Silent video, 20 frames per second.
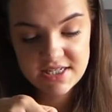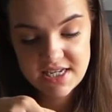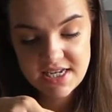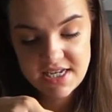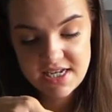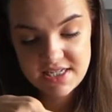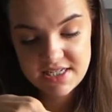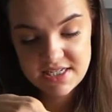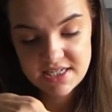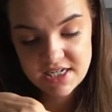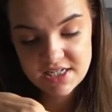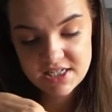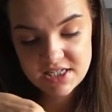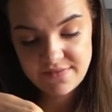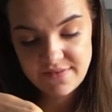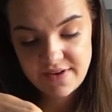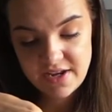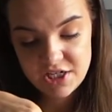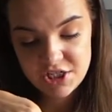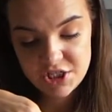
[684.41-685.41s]
key signs
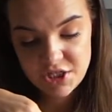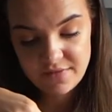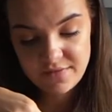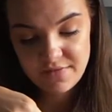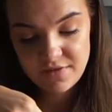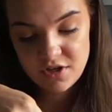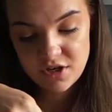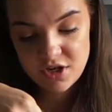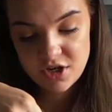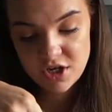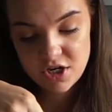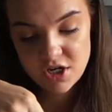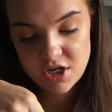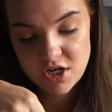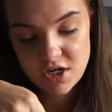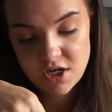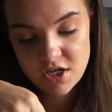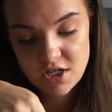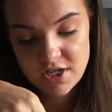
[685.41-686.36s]
of aging for younger